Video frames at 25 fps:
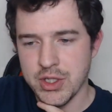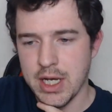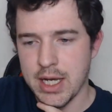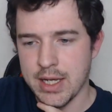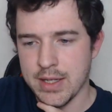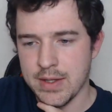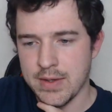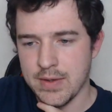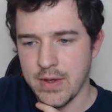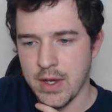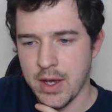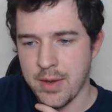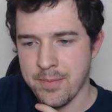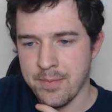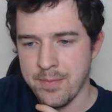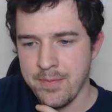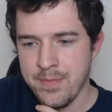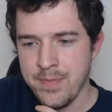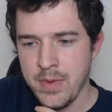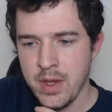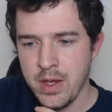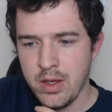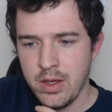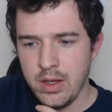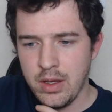And
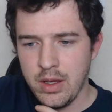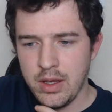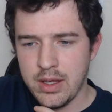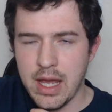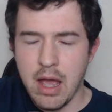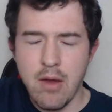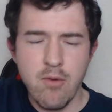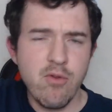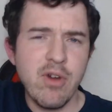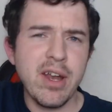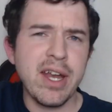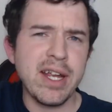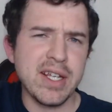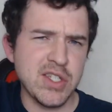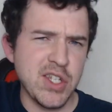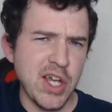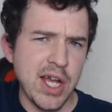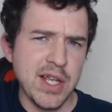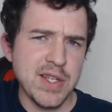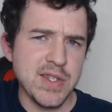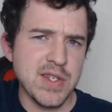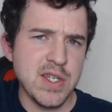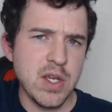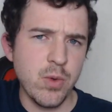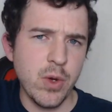yeah, really
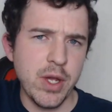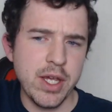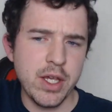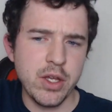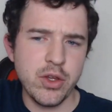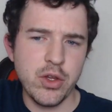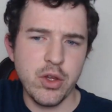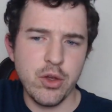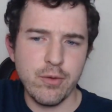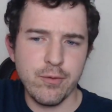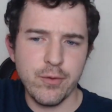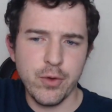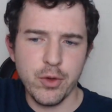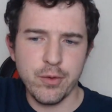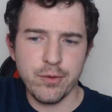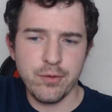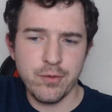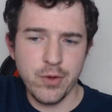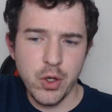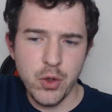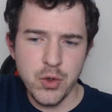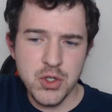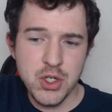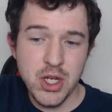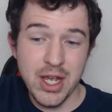excited to see what he can do for the
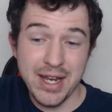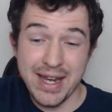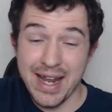future.